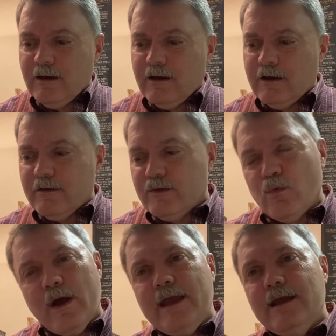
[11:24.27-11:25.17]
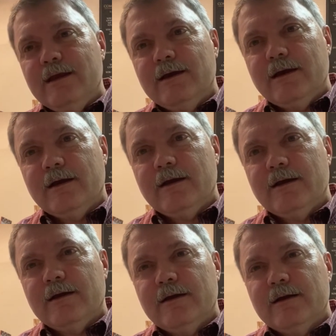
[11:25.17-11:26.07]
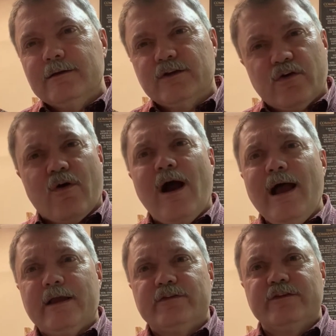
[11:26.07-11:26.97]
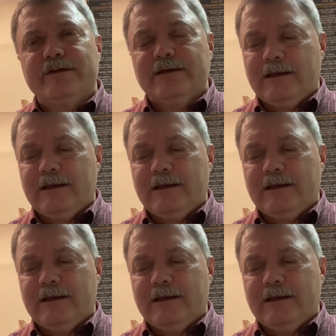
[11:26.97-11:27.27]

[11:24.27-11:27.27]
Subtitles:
the way to Christ.